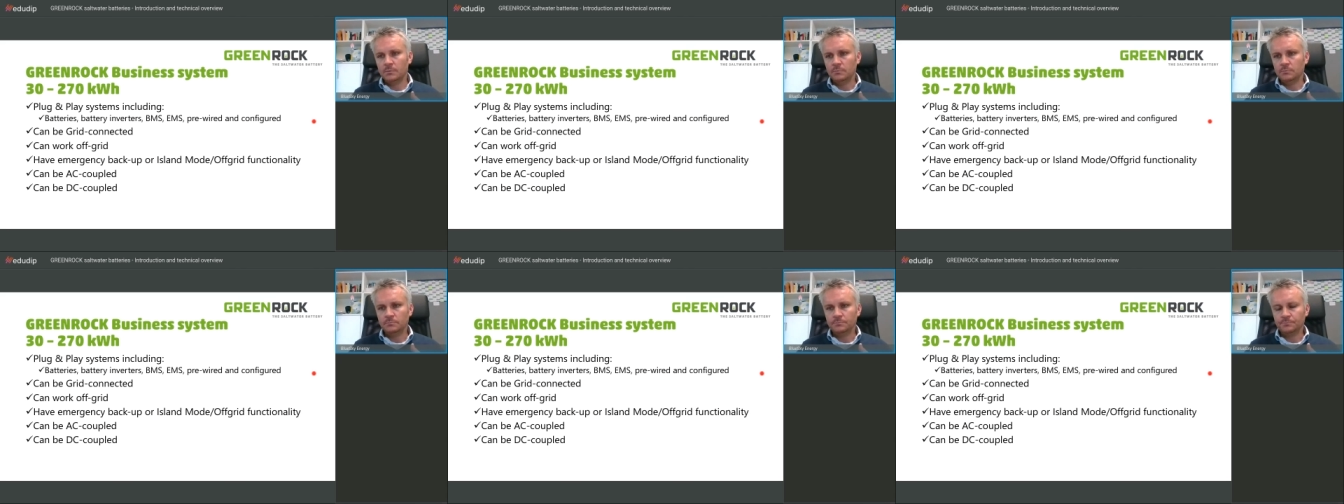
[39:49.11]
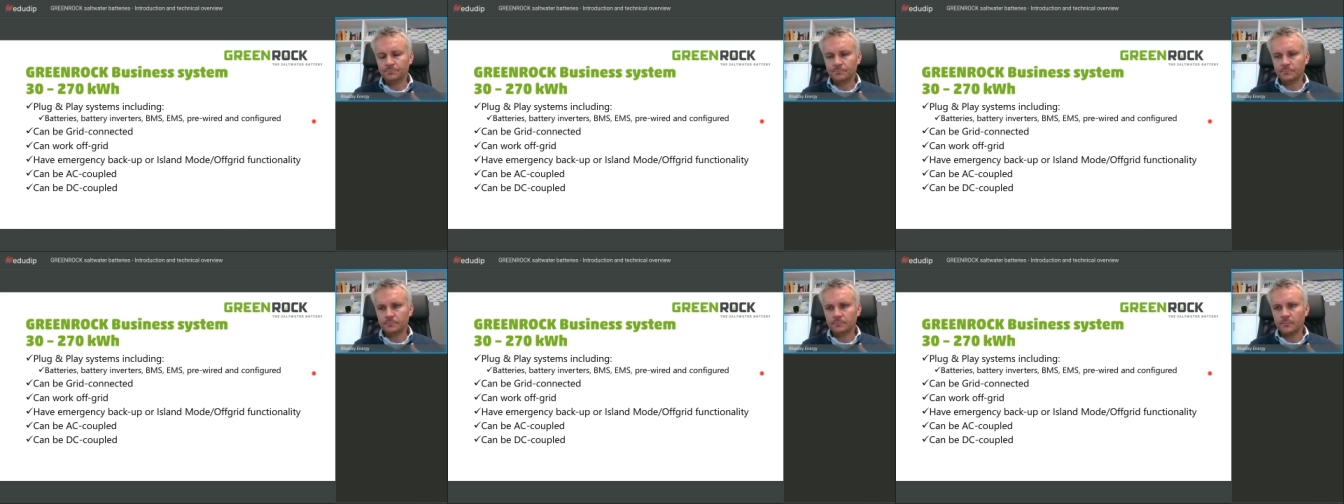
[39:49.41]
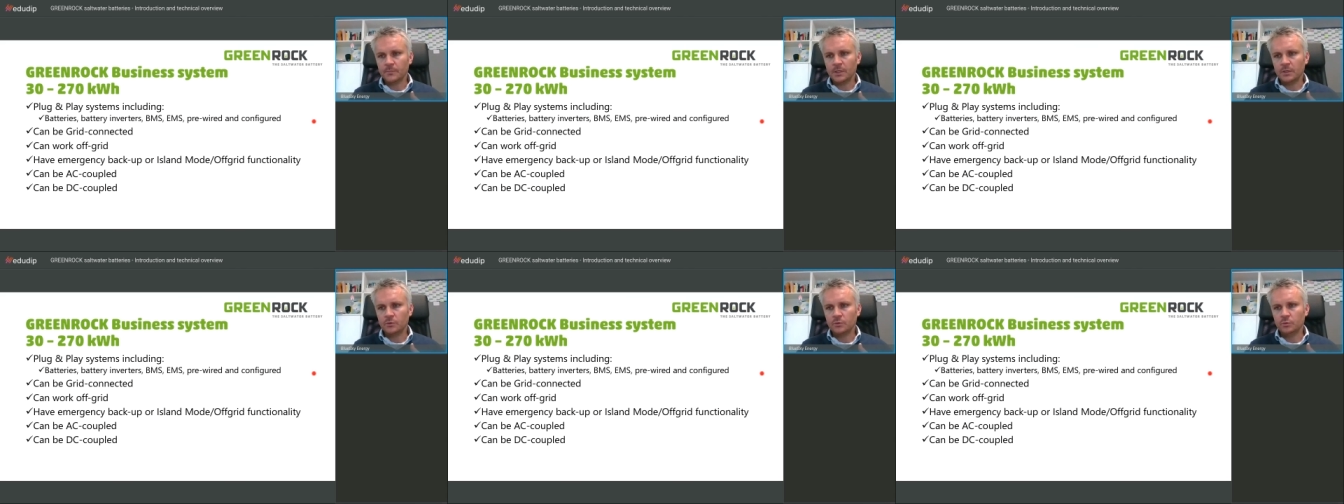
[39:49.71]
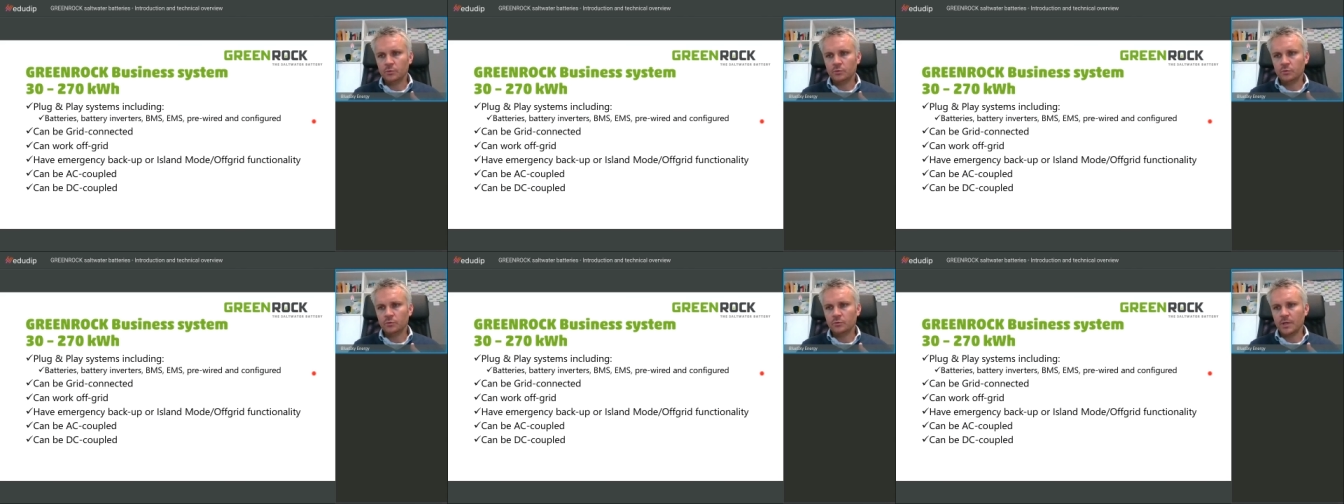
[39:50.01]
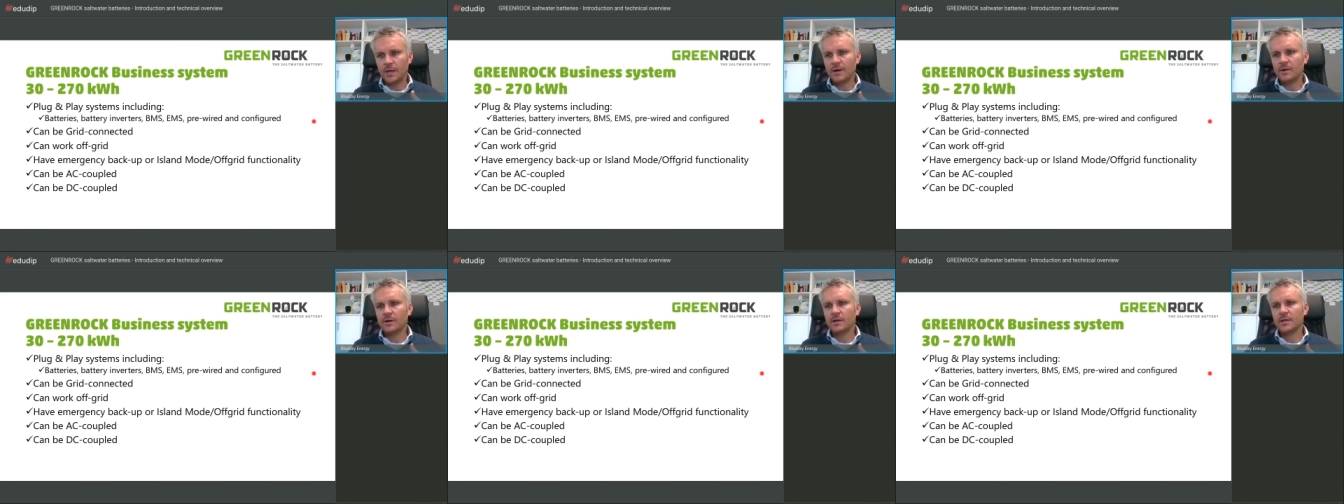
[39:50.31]
We are always selling
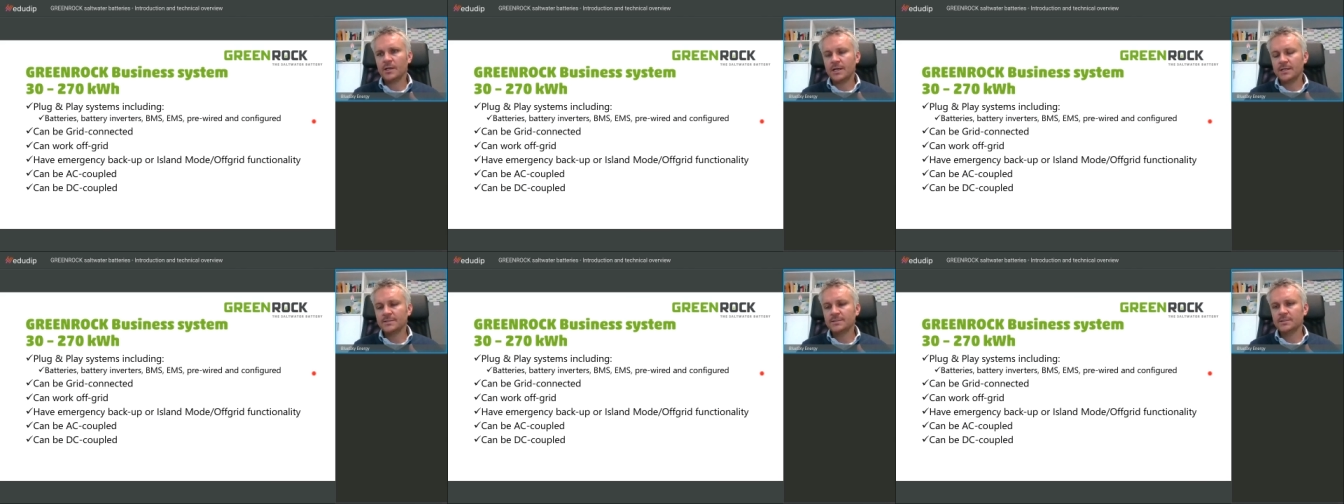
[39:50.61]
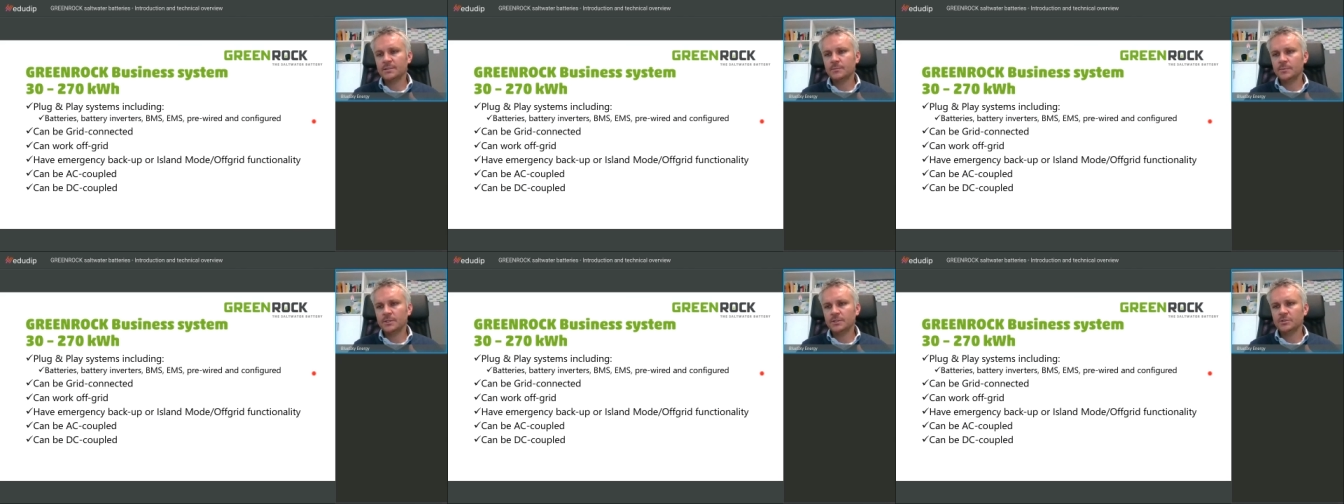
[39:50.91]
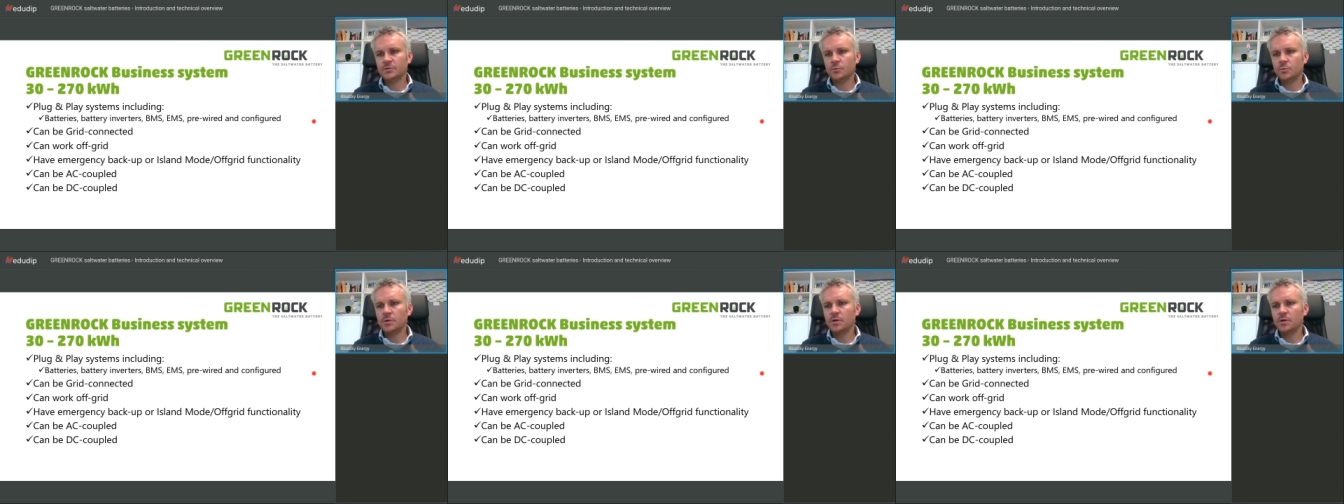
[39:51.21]
to partners,